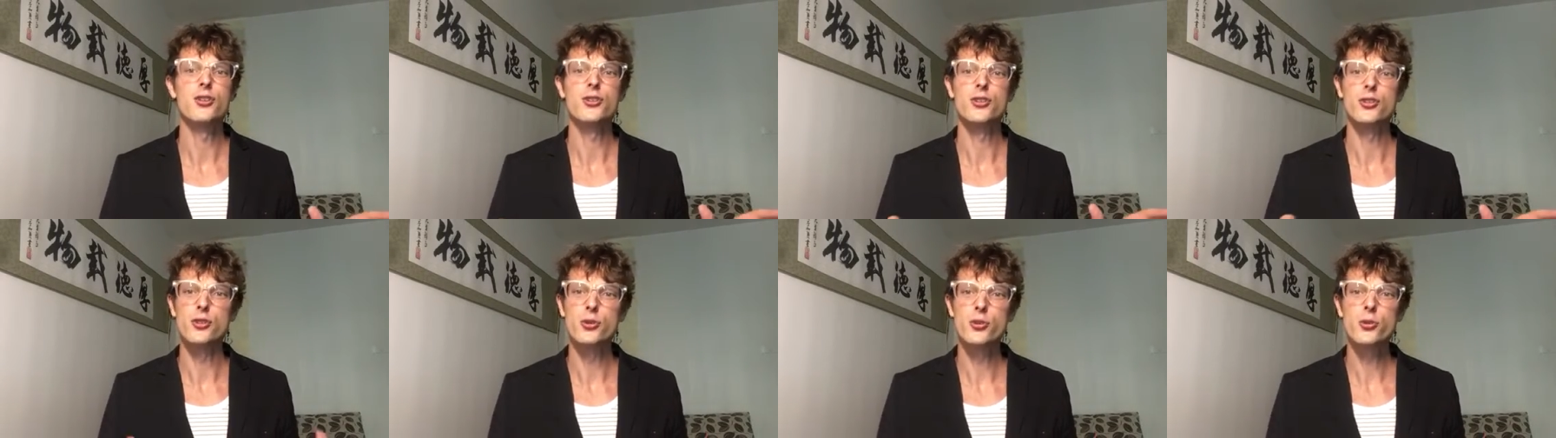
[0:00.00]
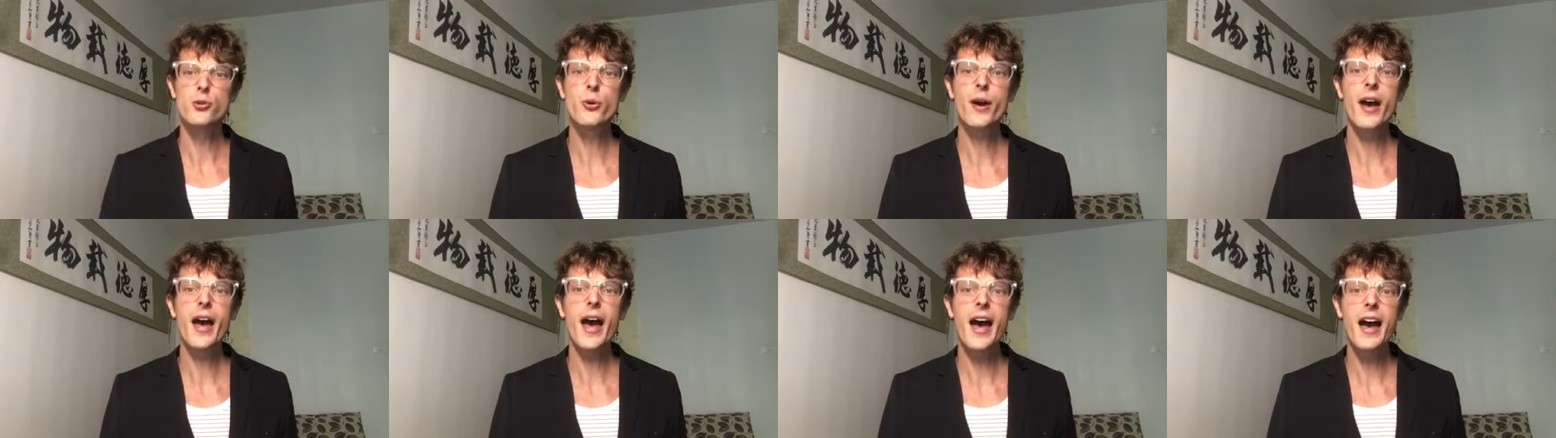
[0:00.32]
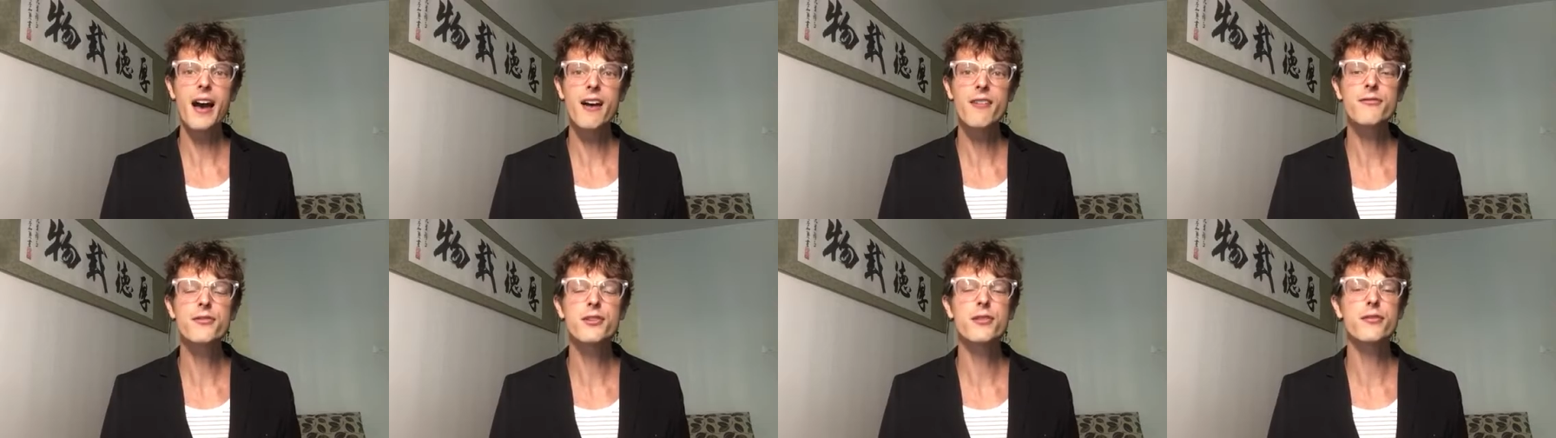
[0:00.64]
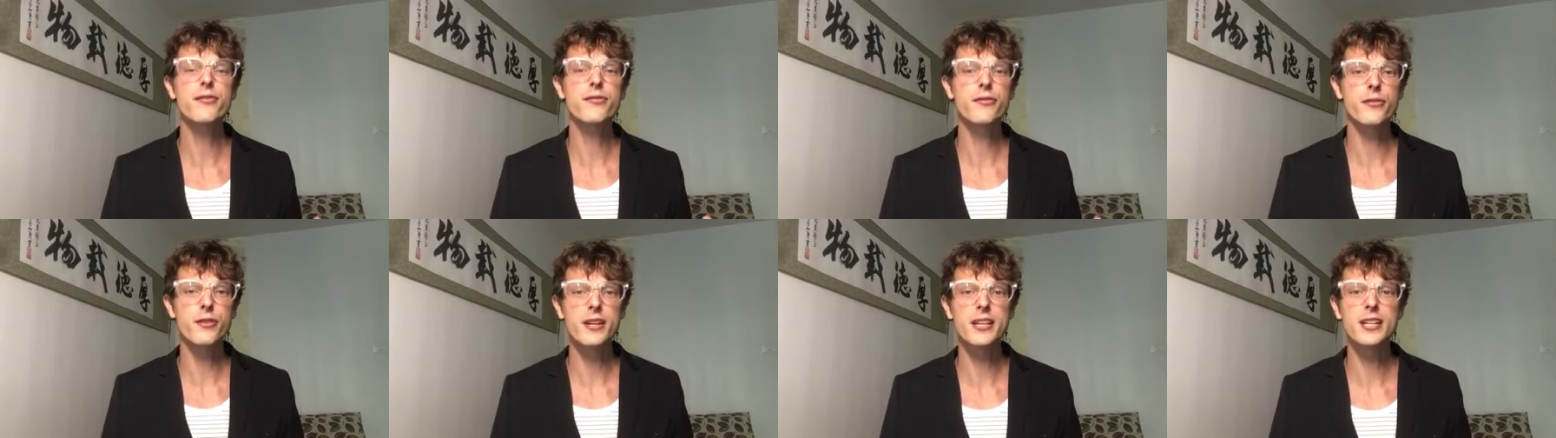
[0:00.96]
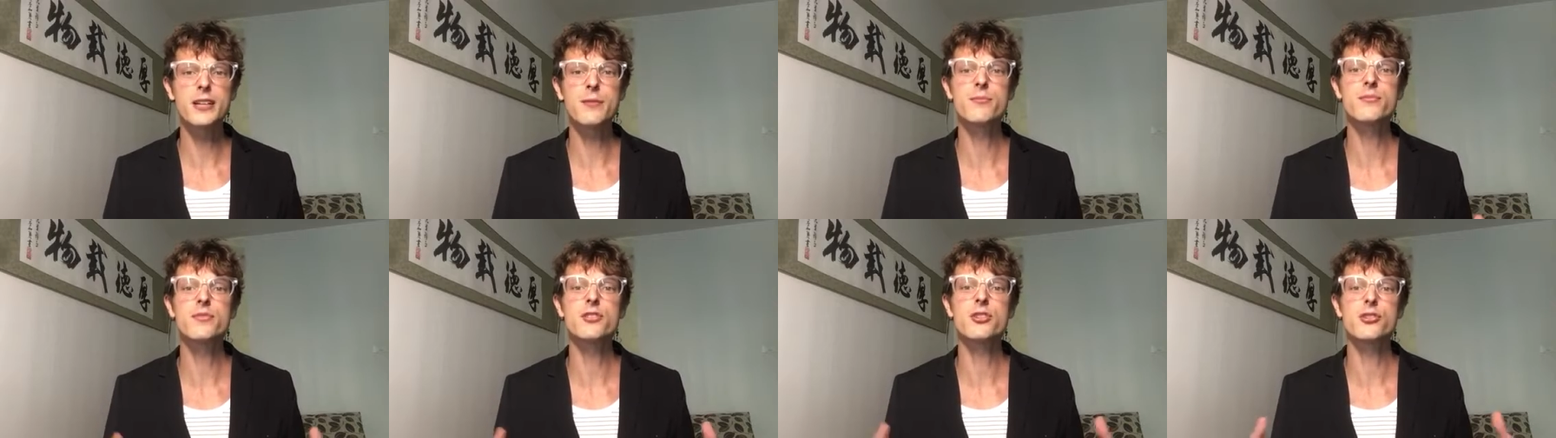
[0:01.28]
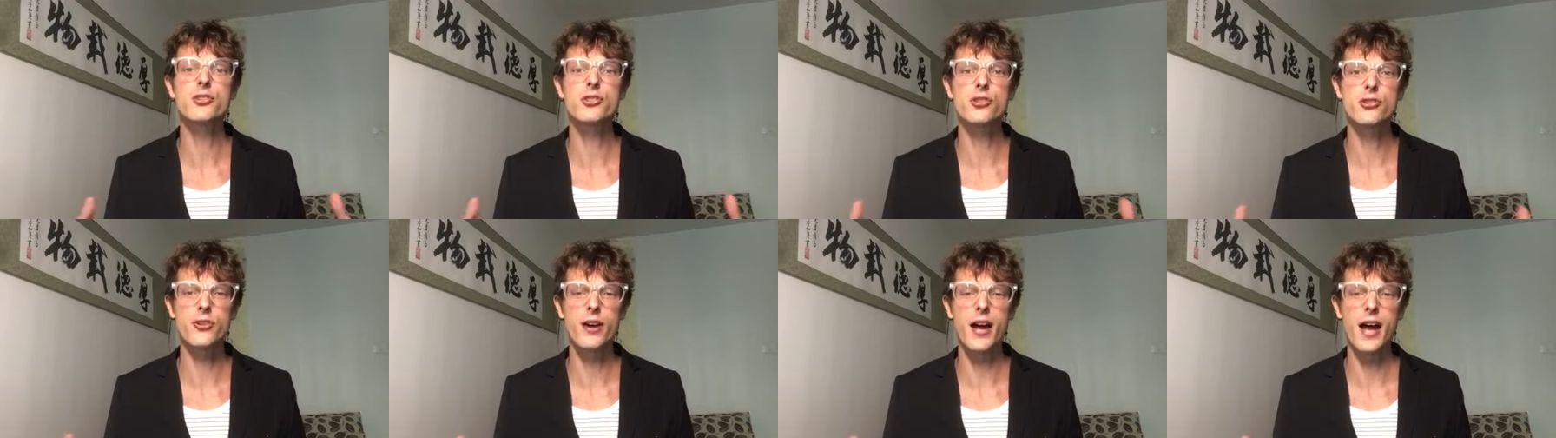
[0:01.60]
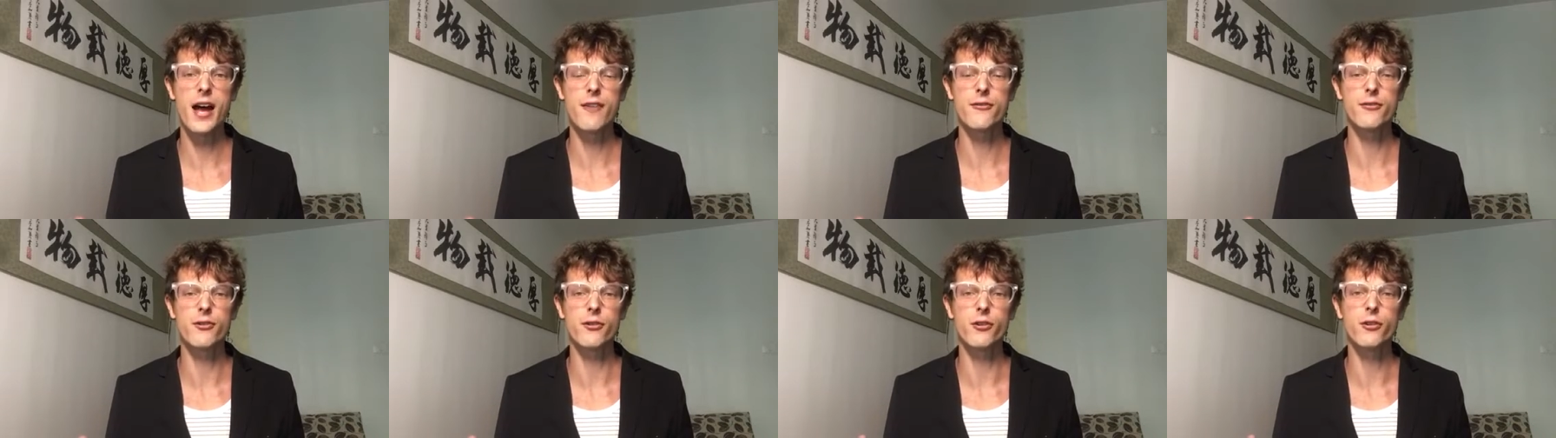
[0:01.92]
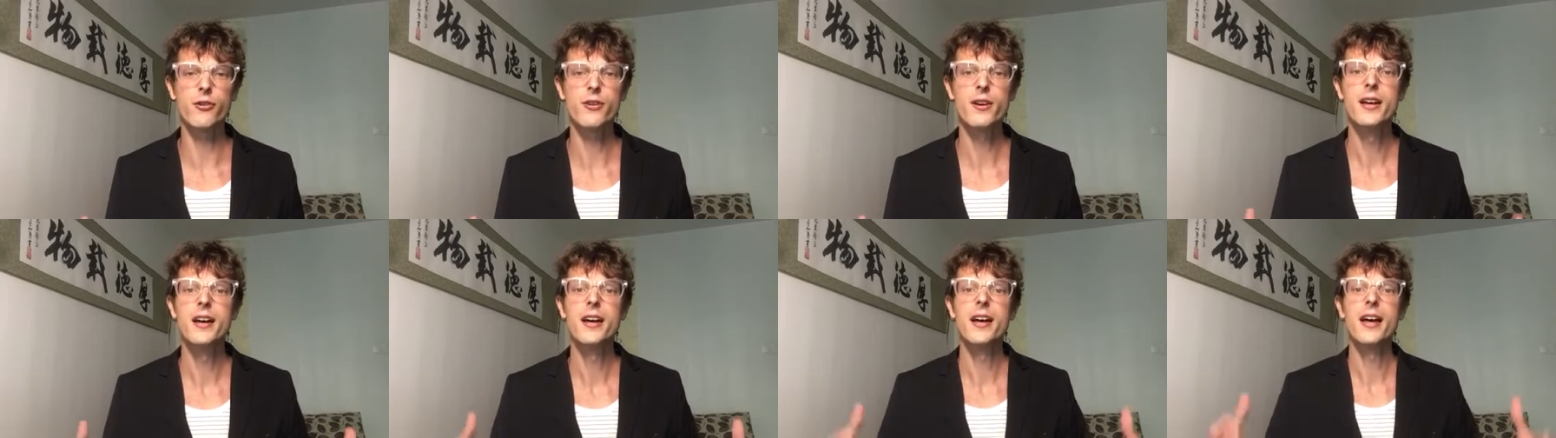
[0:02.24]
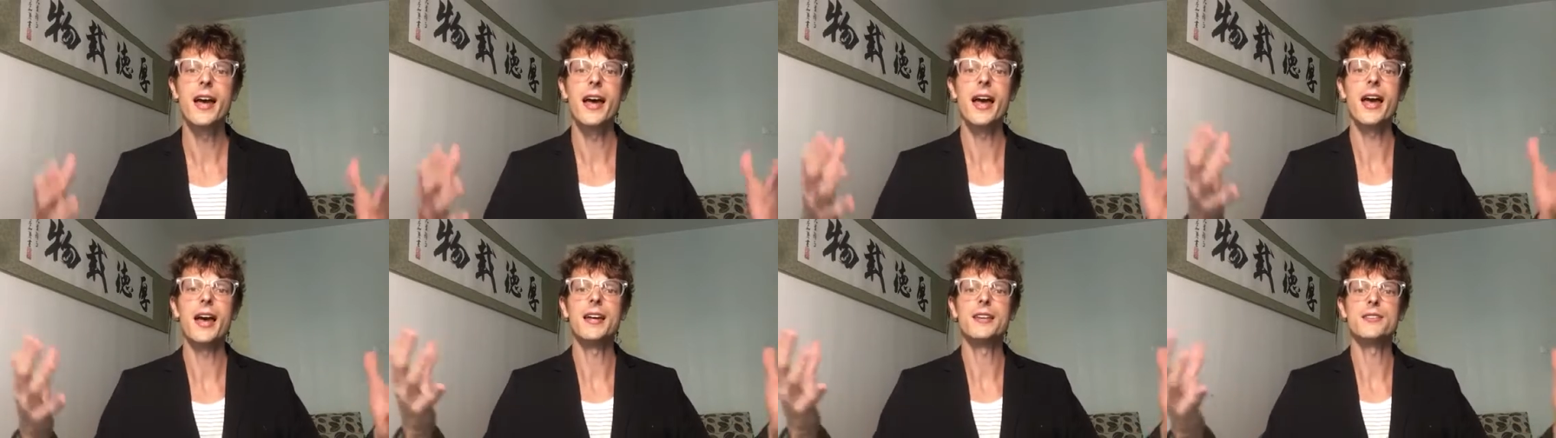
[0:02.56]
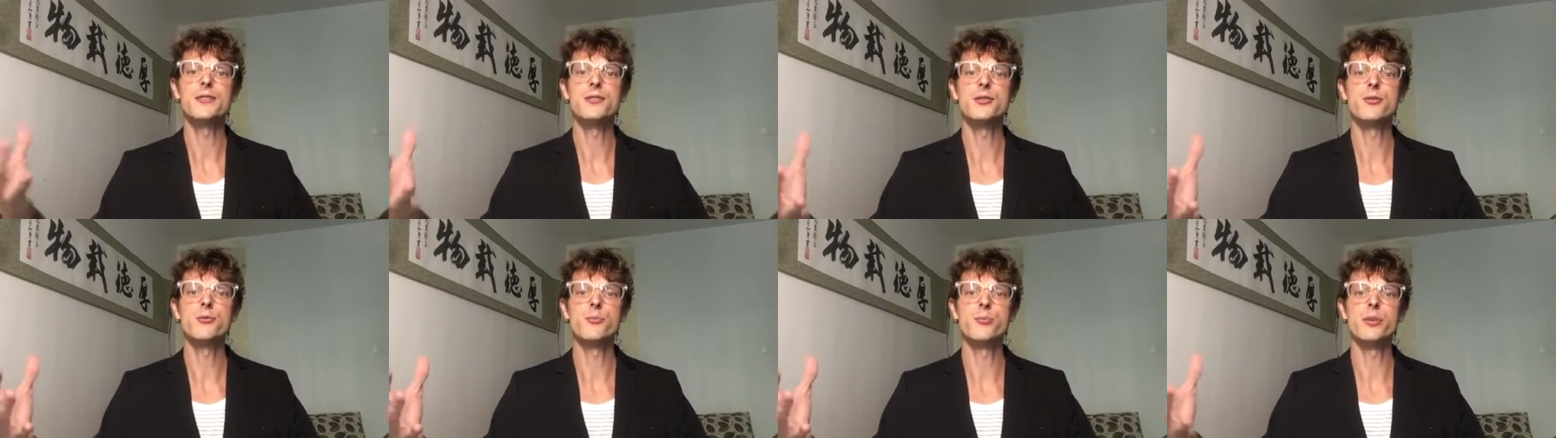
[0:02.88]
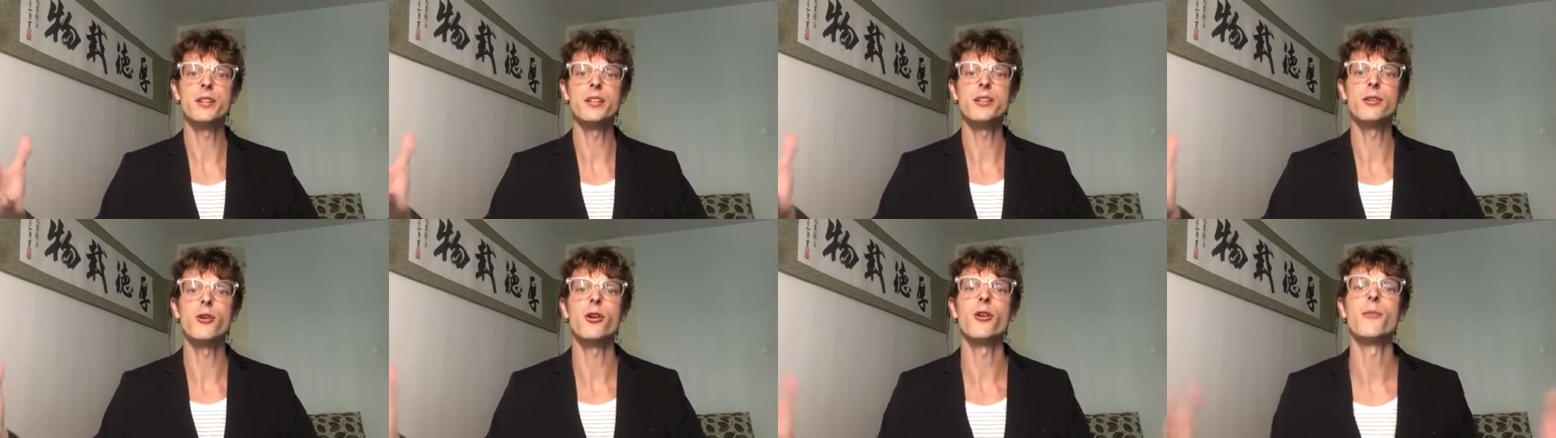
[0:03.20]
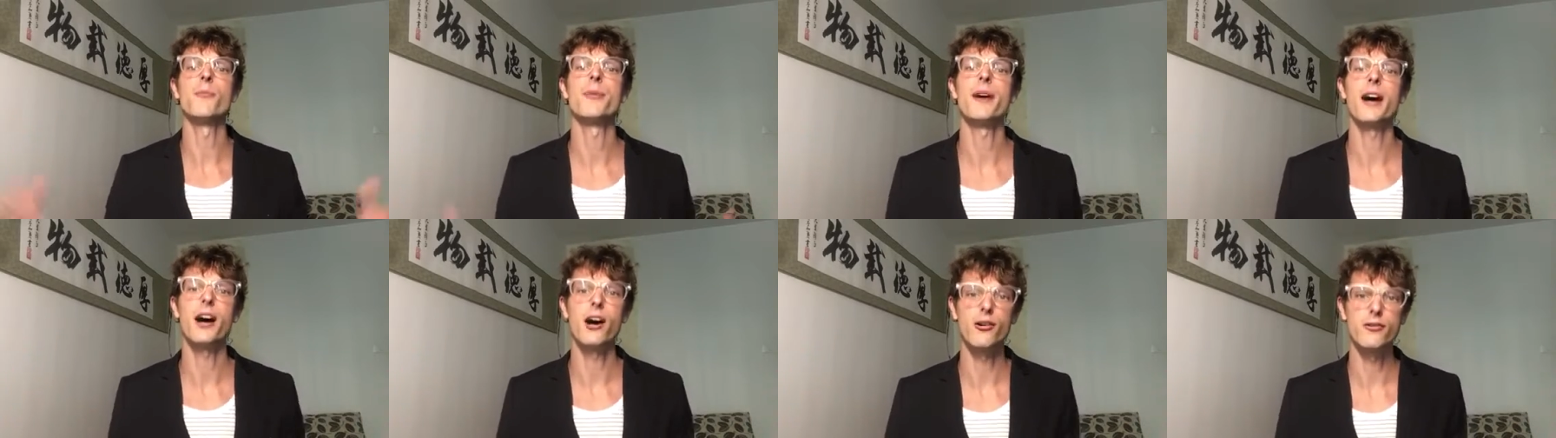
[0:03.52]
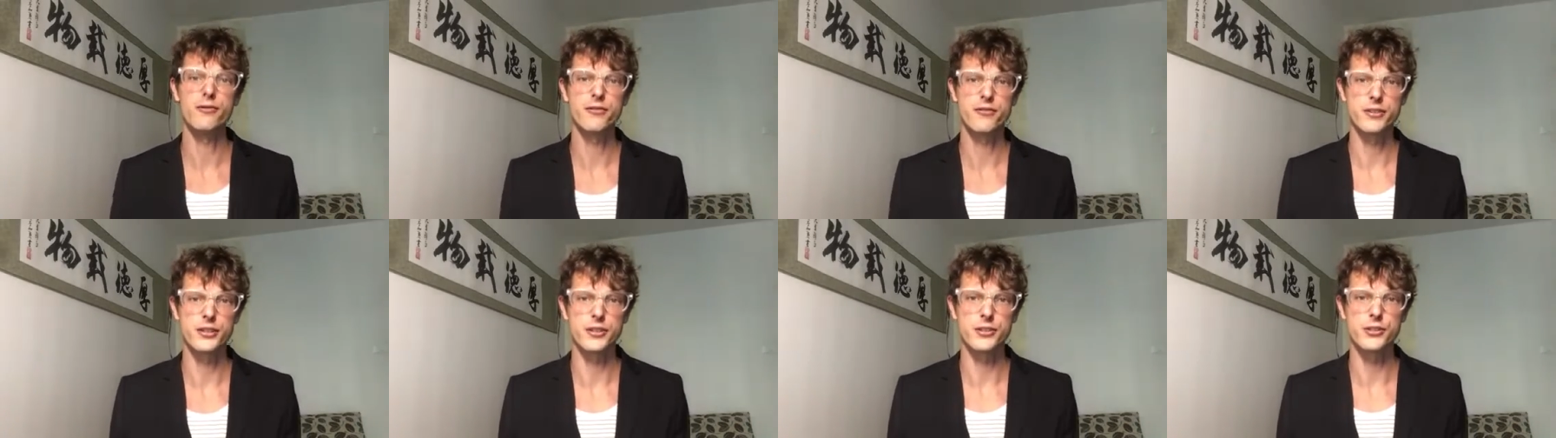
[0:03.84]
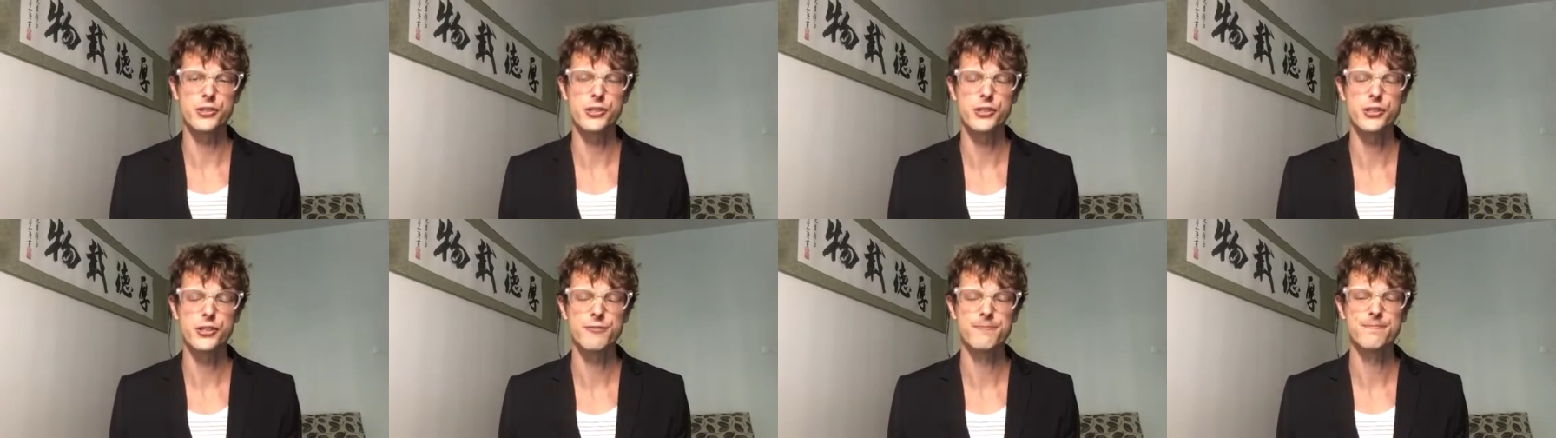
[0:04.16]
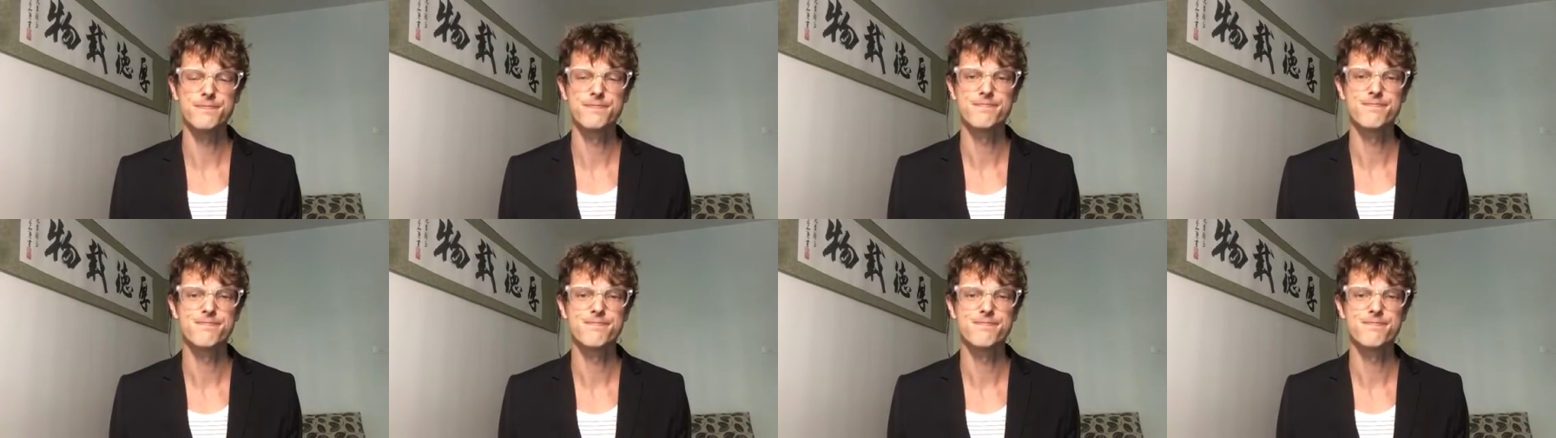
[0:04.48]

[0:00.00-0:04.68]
You have the freedom to travel and to be on Palfish.